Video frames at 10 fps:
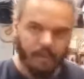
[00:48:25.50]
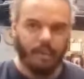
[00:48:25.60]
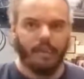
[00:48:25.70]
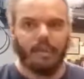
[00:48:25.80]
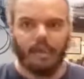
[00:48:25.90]
a
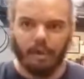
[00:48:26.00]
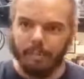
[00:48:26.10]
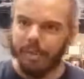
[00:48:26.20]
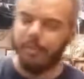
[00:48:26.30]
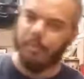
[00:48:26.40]

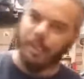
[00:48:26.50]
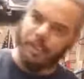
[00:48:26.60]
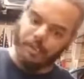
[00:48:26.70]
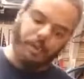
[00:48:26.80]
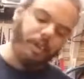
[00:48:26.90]
therapist for my
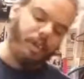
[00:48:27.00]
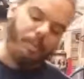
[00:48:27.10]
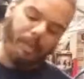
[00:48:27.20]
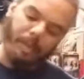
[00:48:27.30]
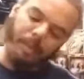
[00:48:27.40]
shoulder, and
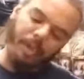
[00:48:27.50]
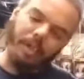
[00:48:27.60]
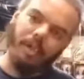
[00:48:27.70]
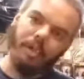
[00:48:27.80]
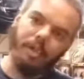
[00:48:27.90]
maybe
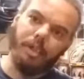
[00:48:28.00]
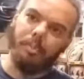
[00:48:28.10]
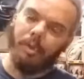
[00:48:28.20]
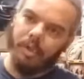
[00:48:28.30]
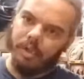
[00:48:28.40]
a
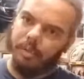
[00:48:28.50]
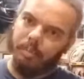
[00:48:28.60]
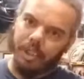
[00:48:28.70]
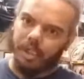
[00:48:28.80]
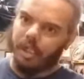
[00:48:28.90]
sports
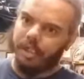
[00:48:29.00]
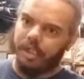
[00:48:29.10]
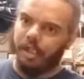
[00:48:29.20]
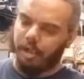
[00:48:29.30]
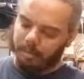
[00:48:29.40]
massage
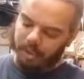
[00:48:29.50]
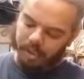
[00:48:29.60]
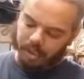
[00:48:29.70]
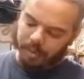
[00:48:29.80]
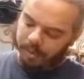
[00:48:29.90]
therapist
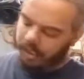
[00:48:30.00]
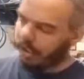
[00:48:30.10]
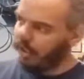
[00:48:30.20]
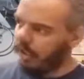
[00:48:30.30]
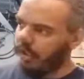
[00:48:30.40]
as well,
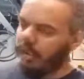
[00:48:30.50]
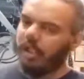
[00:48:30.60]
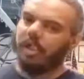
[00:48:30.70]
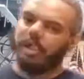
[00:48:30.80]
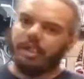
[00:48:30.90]

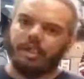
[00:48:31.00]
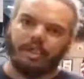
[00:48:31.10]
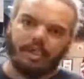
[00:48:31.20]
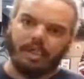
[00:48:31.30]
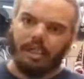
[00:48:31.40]

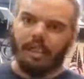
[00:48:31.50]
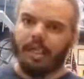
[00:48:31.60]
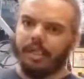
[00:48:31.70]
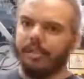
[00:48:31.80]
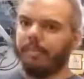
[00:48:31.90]
because I
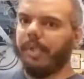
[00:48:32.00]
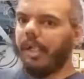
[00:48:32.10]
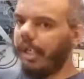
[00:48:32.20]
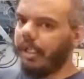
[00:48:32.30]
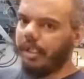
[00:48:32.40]
got some
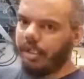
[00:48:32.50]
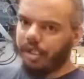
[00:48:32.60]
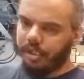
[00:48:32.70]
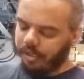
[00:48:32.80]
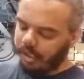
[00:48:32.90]
connecting
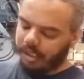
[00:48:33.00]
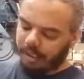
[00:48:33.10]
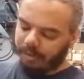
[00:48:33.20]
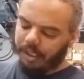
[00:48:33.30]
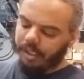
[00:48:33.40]
tissue that's
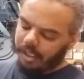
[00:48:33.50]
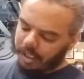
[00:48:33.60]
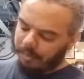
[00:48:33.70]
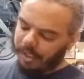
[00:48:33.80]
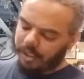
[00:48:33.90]
definitely
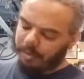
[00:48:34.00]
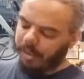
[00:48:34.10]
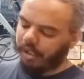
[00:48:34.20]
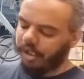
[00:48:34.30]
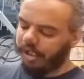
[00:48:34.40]
causing me some
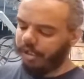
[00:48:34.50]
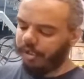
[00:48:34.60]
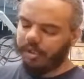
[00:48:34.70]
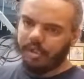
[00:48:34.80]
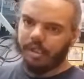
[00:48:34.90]
other issues.